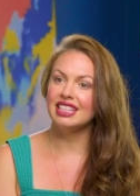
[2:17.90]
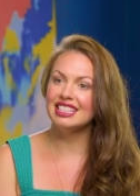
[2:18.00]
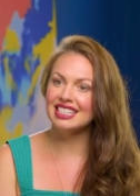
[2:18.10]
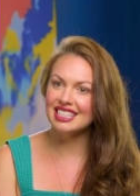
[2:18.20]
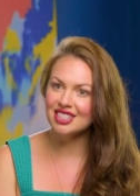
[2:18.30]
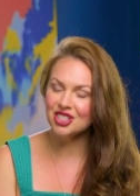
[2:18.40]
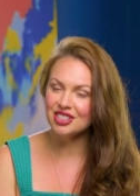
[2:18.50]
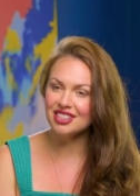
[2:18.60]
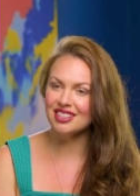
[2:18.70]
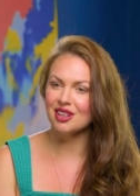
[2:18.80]
In
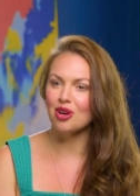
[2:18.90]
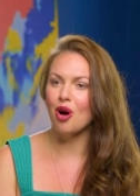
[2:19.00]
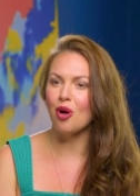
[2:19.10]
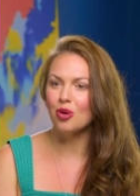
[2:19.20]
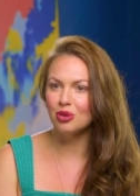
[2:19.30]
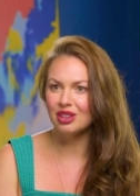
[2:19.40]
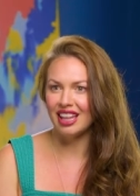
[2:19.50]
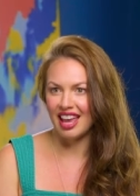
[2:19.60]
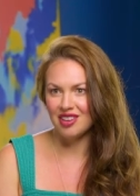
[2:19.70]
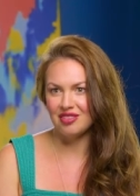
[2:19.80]
addition to their own
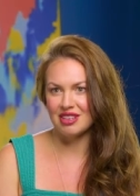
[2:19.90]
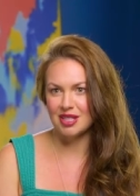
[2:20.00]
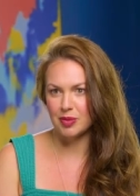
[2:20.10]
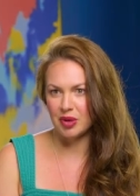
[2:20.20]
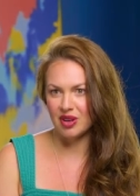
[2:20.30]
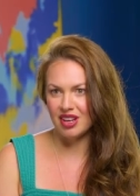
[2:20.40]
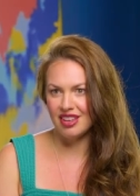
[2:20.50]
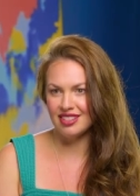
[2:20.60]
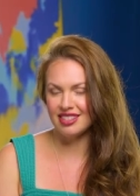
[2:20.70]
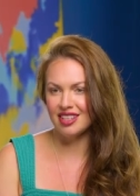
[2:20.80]
life
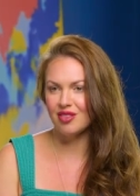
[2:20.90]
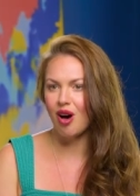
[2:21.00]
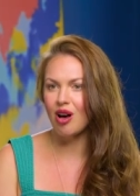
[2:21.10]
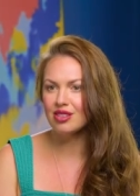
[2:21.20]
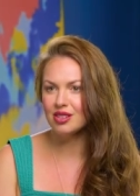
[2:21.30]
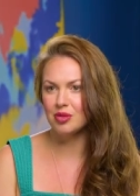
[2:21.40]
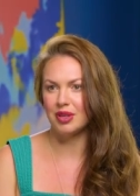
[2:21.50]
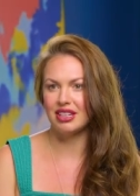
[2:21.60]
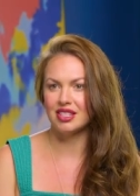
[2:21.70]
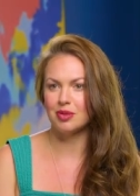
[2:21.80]
experience, they've also
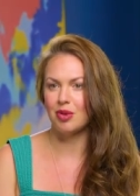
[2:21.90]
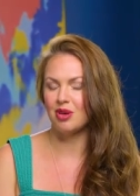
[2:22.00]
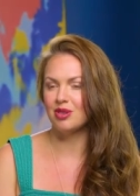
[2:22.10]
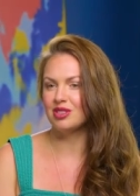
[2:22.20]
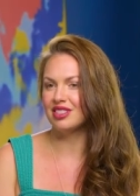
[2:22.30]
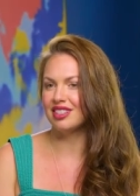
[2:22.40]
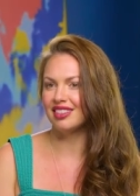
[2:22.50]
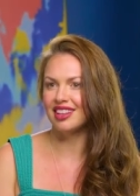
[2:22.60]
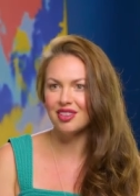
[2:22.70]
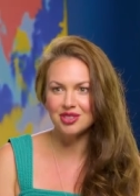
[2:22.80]
been exposed to
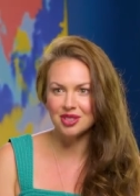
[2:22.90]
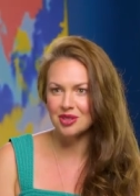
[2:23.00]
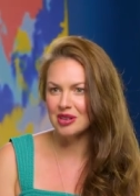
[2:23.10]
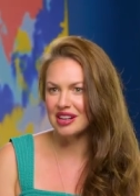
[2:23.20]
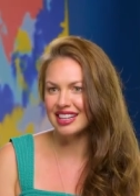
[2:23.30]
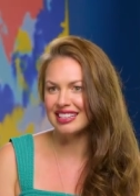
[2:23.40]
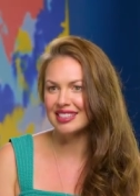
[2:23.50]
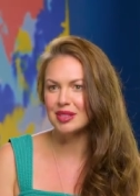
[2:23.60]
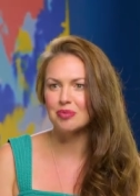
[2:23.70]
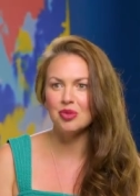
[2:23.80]
love
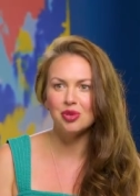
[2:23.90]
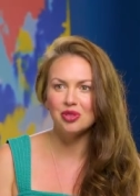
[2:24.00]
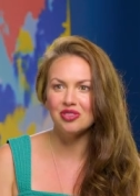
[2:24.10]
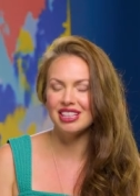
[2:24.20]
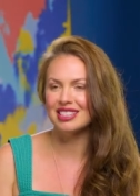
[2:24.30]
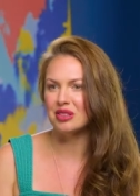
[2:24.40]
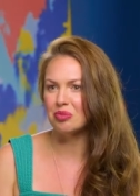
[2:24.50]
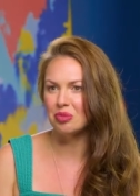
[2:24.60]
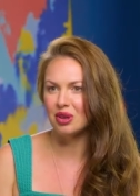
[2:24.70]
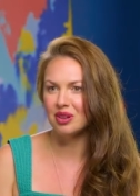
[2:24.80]
stories, movies,
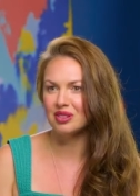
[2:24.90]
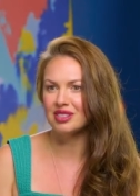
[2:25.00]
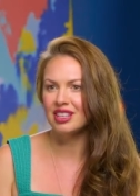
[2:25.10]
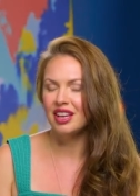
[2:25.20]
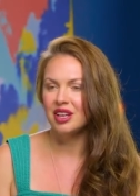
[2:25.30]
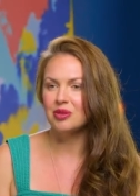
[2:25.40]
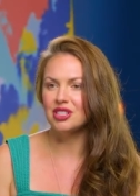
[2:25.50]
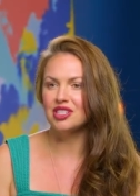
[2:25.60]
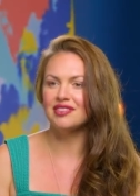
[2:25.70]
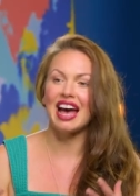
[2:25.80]
and books,
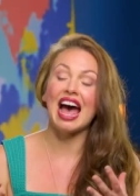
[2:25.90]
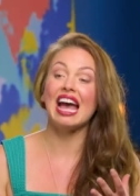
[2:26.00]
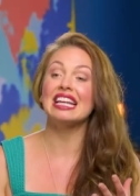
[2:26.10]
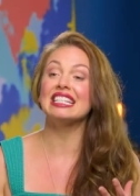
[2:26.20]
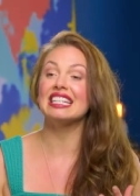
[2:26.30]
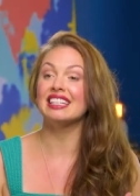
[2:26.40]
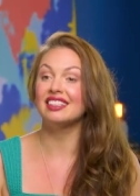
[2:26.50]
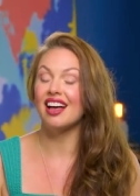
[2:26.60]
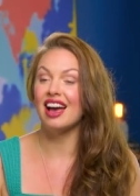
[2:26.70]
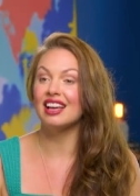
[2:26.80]
which have
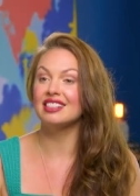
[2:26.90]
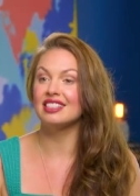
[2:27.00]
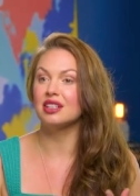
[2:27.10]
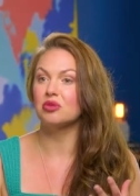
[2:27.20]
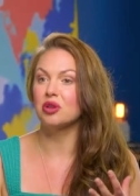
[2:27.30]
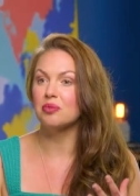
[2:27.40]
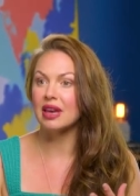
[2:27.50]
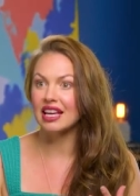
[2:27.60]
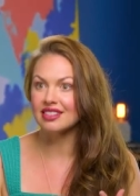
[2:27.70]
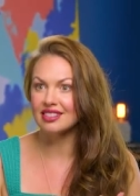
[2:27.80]
idealized and
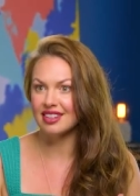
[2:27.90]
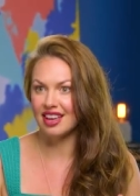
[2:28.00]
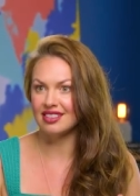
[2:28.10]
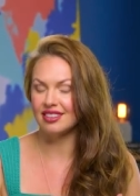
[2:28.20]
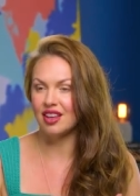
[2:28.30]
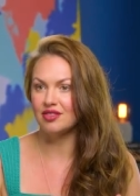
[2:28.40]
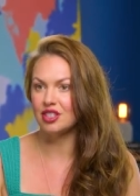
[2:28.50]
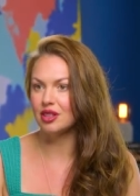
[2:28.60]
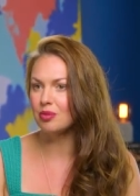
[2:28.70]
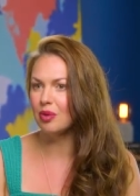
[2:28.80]
romanticized love
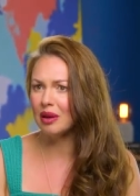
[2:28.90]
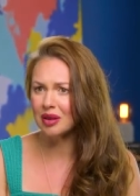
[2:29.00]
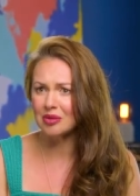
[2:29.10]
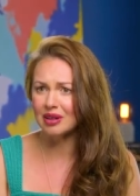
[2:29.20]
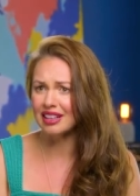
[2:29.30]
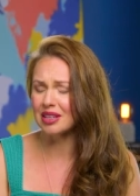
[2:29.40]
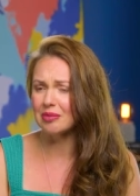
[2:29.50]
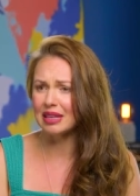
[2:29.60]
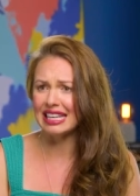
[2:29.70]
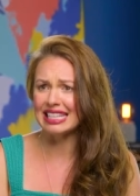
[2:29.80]
to the point where it
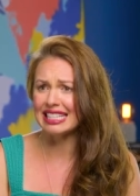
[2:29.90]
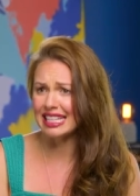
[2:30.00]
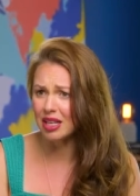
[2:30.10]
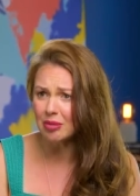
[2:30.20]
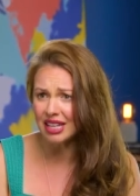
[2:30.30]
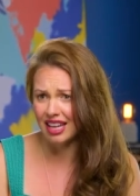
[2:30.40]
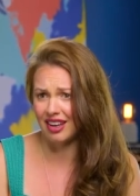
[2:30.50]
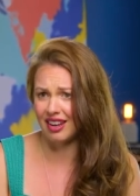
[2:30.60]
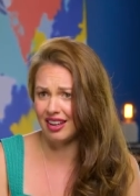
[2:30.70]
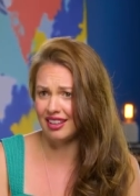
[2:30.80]
can be
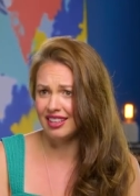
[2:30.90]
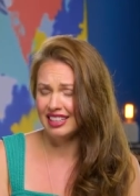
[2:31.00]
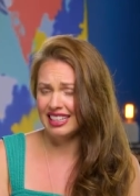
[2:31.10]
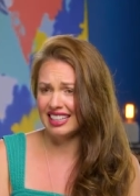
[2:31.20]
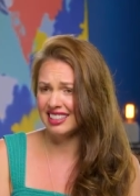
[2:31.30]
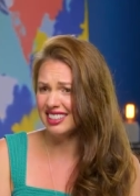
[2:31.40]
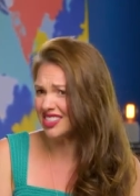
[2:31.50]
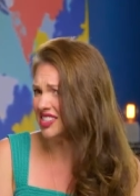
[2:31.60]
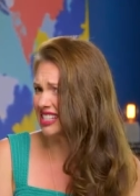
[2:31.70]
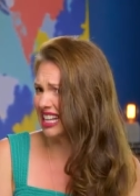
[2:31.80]
intimidating and a
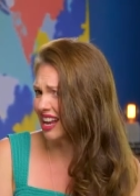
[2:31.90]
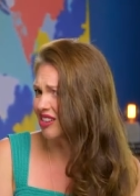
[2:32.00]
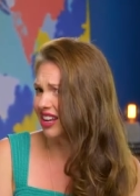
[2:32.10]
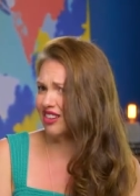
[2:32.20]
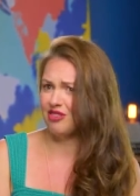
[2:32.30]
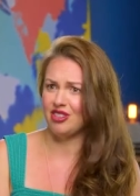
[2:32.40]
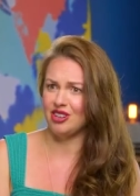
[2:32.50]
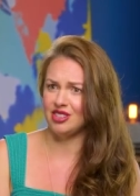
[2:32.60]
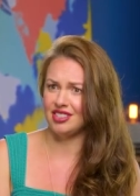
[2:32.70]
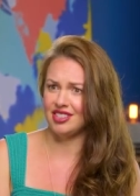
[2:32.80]
little scary at
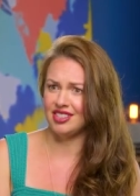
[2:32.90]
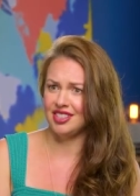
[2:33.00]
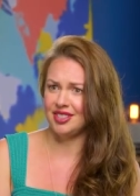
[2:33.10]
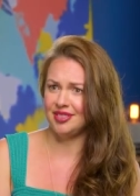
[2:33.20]
first.